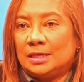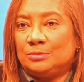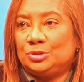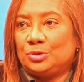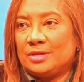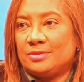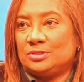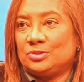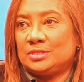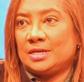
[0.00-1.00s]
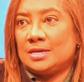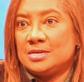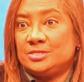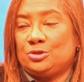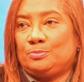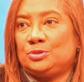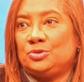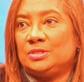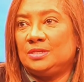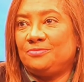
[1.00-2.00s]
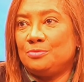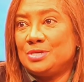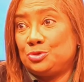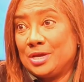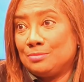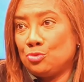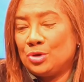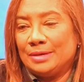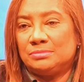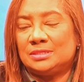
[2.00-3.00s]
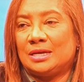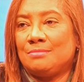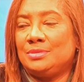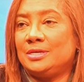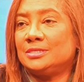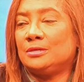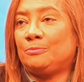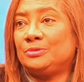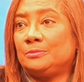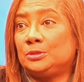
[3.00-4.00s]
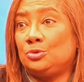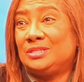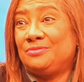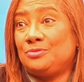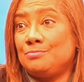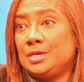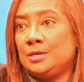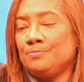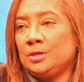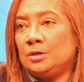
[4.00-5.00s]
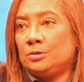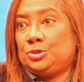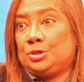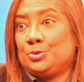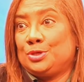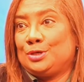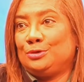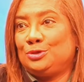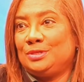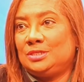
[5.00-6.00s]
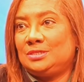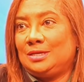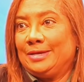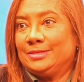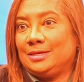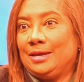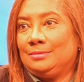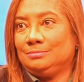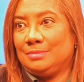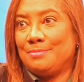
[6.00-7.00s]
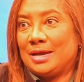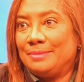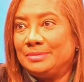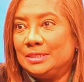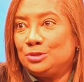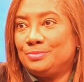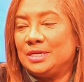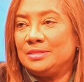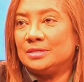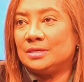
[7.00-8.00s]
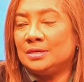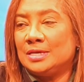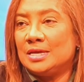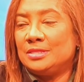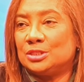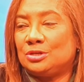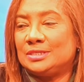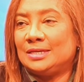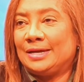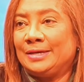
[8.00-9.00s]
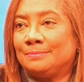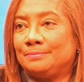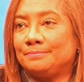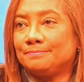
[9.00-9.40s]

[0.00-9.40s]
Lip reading: I'm sure others are saying, here's an opportunity for me to get more game time. Here's an opportunity for me to show the coach when she selects again. Maybe I need to be in the starting lineup.